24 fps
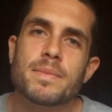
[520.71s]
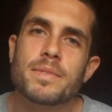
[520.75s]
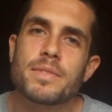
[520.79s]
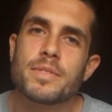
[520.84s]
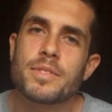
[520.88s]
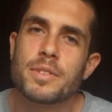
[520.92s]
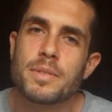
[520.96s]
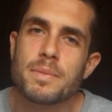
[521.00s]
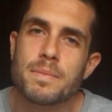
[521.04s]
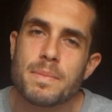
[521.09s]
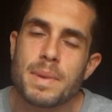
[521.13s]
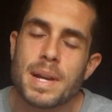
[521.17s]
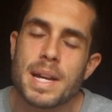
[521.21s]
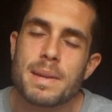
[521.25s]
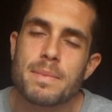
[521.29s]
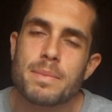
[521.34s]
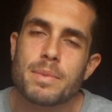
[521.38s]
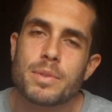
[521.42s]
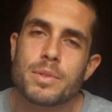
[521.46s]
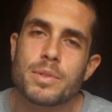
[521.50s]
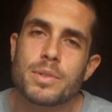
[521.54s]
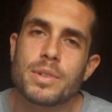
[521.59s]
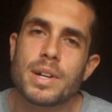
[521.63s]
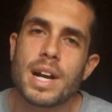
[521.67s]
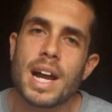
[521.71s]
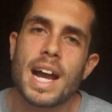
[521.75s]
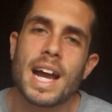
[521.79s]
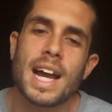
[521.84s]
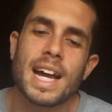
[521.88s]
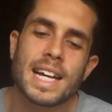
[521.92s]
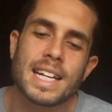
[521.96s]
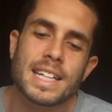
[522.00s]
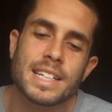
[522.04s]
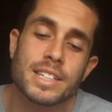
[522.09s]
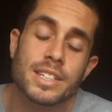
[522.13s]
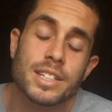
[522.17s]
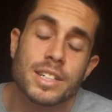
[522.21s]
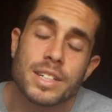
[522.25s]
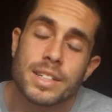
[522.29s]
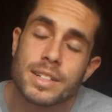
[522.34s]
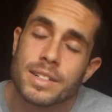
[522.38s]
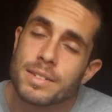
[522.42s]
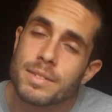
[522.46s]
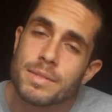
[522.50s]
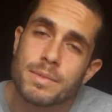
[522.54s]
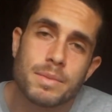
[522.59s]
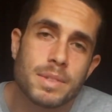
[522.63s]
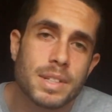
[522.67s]
from people and
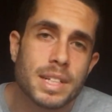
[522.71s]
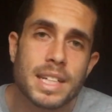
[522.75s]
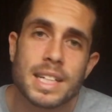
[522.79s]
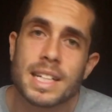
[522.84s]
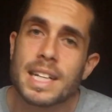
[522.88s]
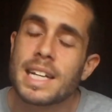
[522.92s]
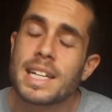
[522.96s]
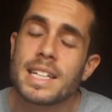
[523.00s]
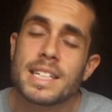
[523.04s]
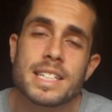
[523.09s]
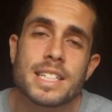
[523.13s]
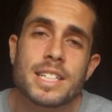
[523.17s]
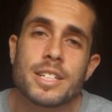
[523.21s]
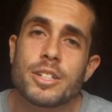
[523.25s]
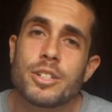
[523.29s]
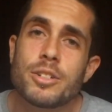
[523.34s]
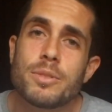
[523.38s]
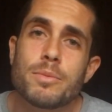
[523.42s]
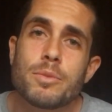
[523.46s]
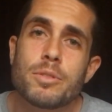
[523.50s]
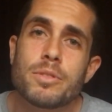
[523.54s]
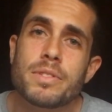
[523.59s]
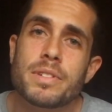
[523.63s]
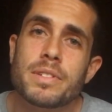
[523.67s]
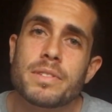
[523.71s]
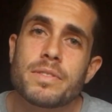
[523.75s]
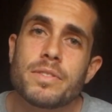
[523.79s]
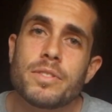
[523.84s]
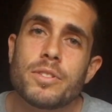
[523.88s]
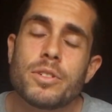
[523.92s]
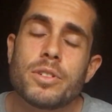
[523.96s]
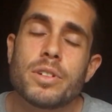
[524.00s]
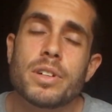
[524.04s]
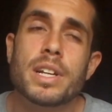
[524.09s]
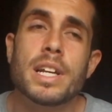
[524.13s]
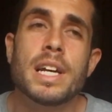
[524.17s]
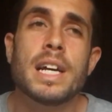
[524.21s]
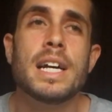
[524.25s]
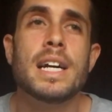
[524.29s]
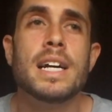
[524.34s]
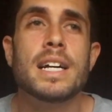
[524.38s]
continue moving forward.